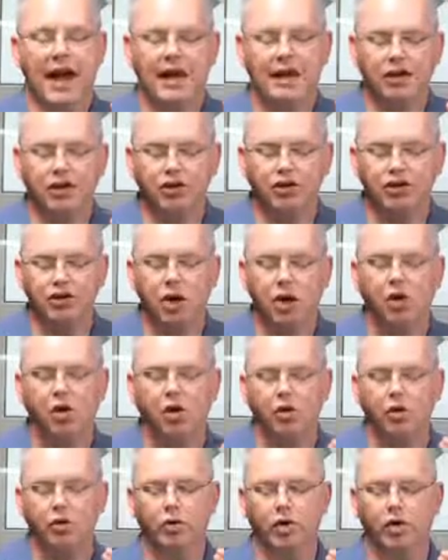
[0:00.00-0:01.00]
and he
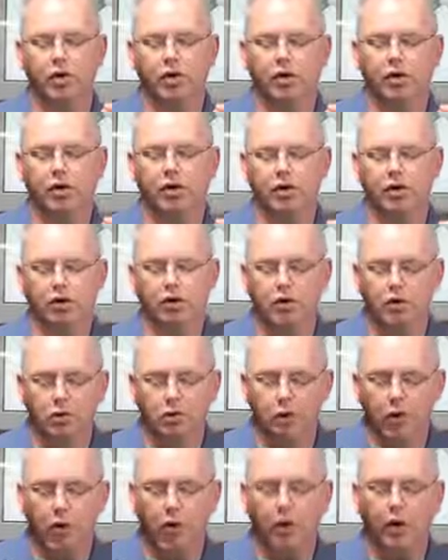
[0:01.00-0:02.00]
showed the
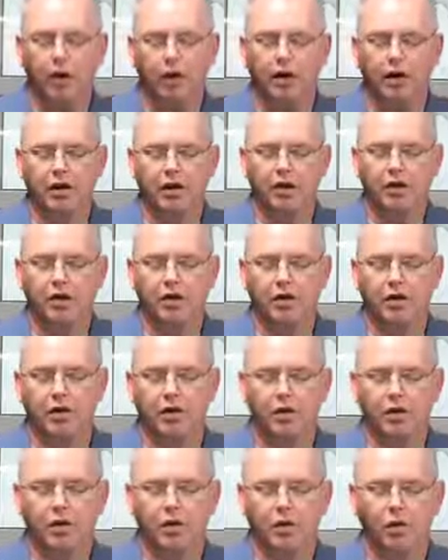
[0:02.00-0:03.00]
little boy
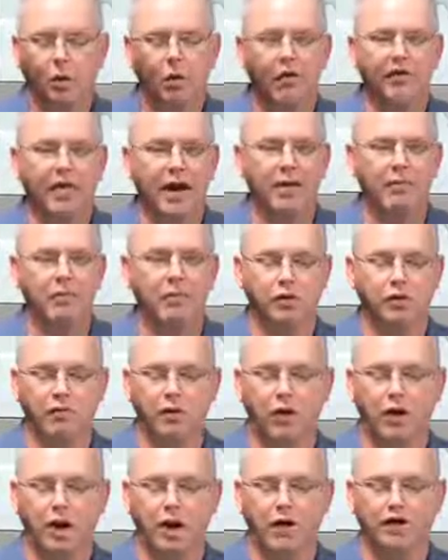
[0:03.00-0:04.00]
what that
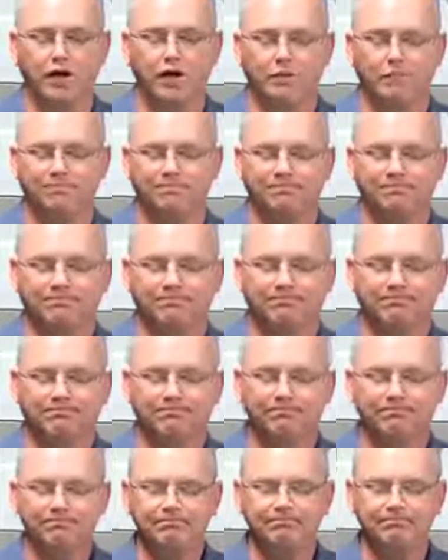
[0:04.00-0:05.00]
move was.
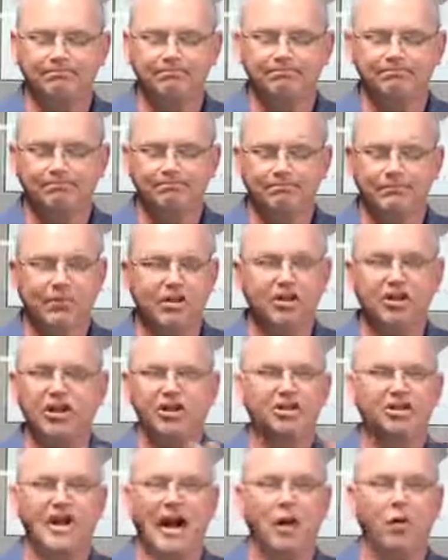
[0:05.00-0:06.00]

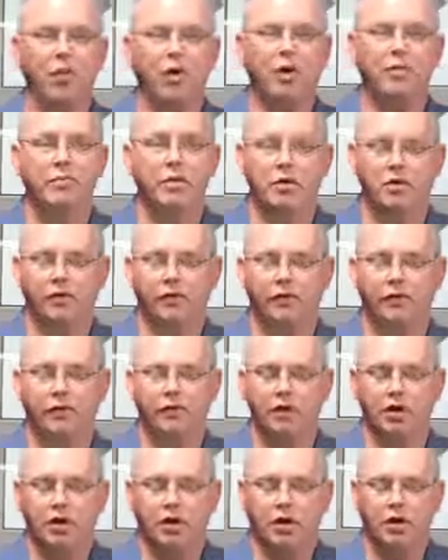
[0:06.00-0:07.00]
Just that one move.
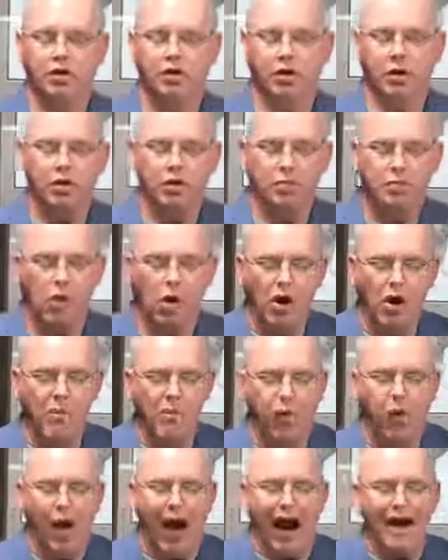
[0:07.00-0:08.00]
So the
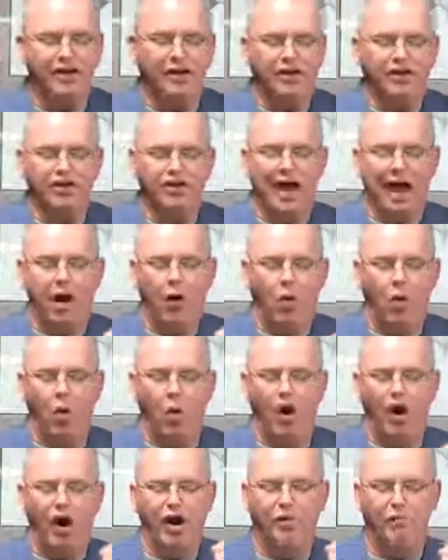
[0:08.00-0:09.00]
boy practiced that
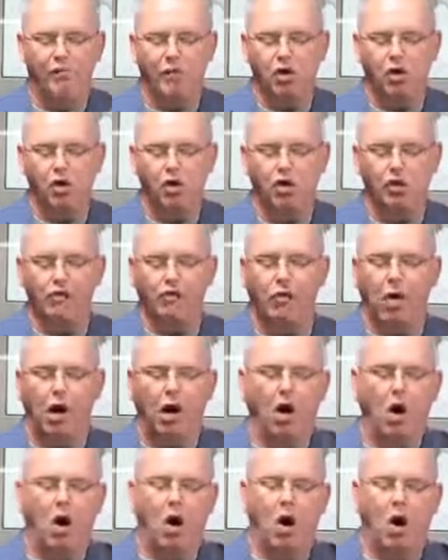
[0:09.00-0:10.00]
one move
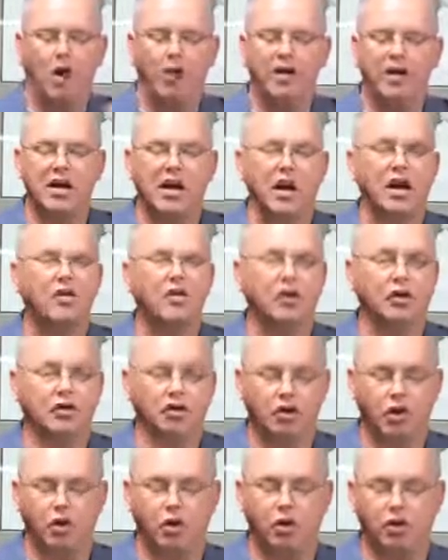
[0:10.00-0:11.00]
while all the other
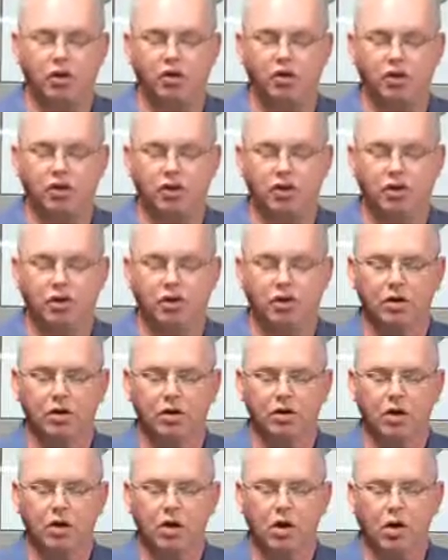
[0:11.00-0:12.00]
students
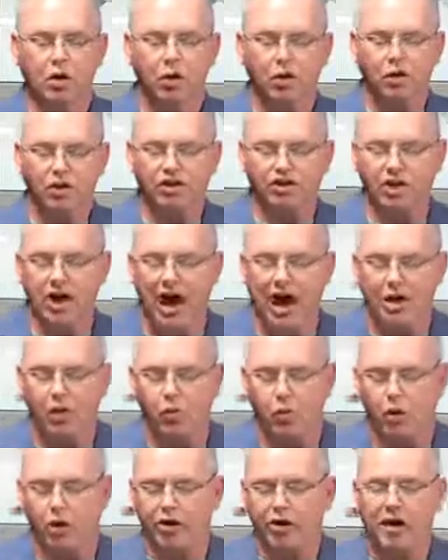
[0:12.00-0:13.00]
were
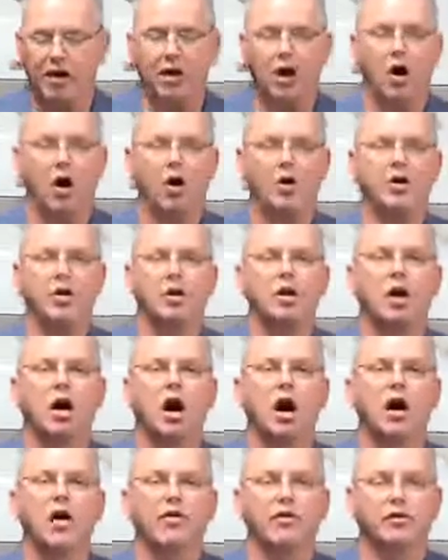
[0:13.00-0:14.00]
aside working on
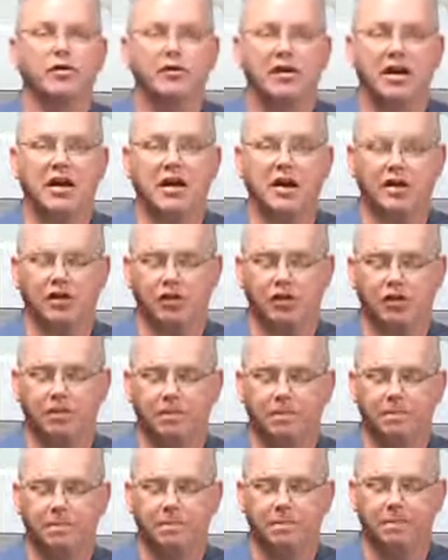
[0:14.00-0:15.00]
other
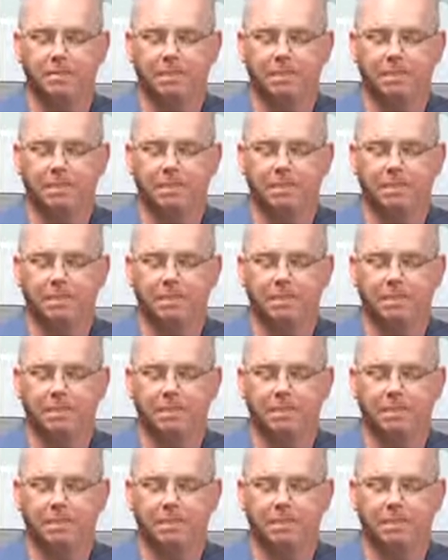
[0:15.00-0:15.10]
things.